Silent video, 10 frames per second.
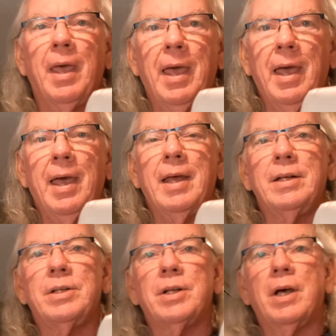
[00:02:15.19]

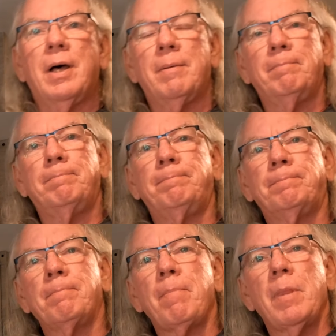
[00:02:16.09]
And
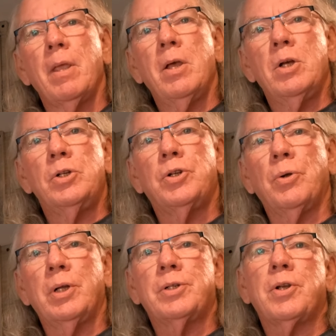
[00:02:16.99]
so
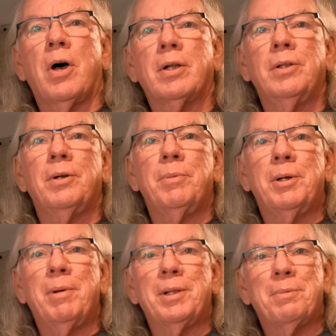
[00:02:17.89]
let's talk a little bit
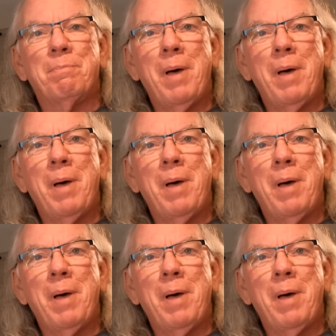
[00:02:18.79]
about the